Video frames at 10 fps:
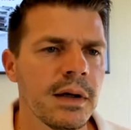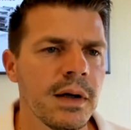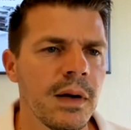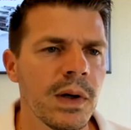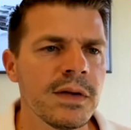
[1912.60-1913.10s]

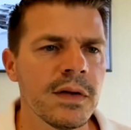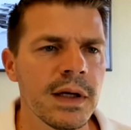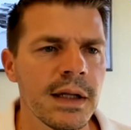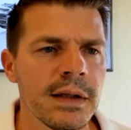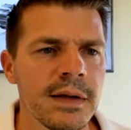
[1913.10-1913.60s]
once
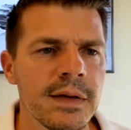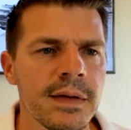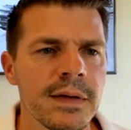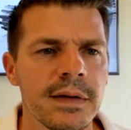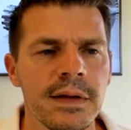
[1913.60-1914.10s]
again,
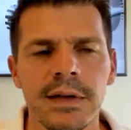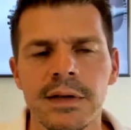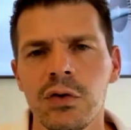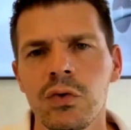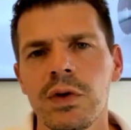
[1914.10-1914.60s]

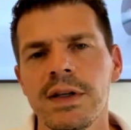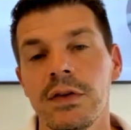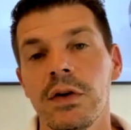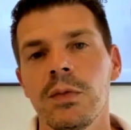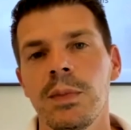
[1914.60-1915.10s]
this tool is
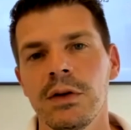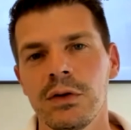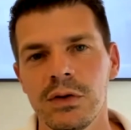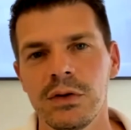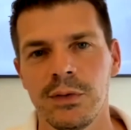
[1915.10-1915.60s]
not meant
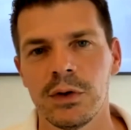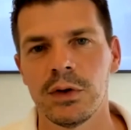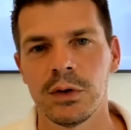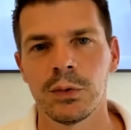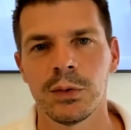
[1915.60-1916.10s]

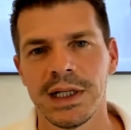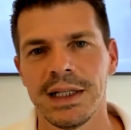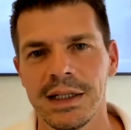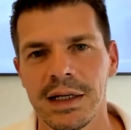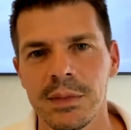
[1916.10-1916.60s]
for
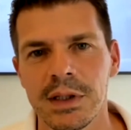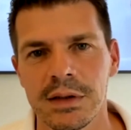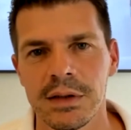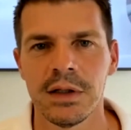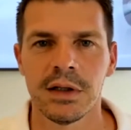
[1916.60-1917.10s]
really, I
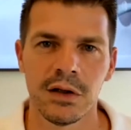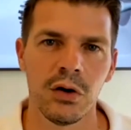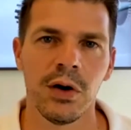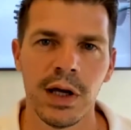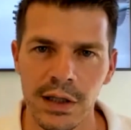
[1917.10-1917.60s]
mean,
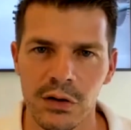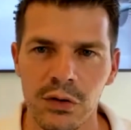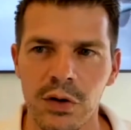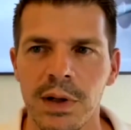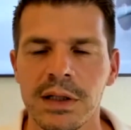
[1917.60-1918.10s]
going into
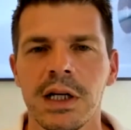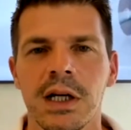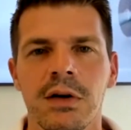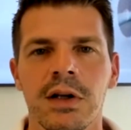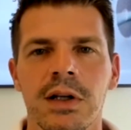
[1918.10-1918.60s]
the
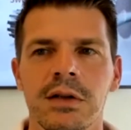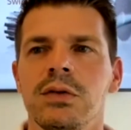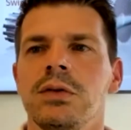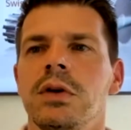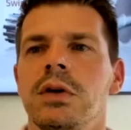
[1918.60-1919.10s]
material and
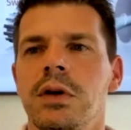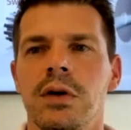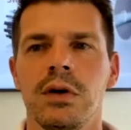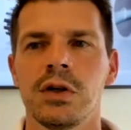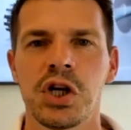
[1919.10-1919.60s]
do
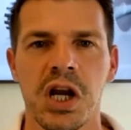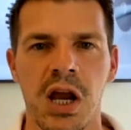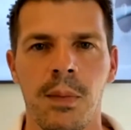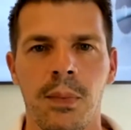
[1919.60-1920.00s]
a shape